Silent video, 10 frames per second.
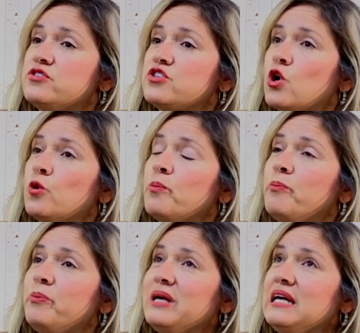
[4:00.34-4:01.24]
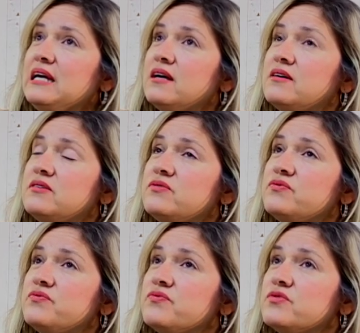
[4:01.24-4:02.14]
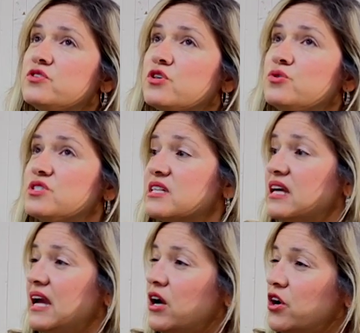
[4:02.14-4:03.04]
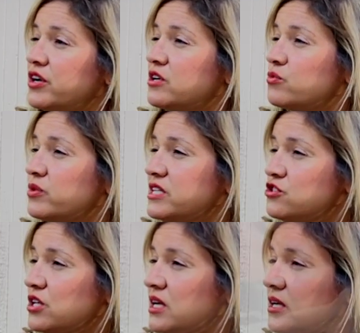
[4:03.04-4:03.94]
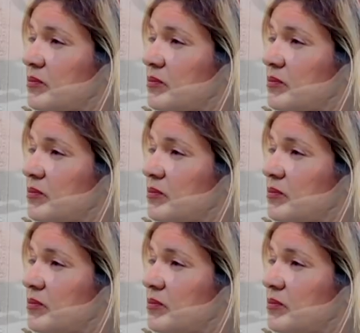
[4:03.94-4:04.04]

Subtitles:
Don't be so scared and rigid,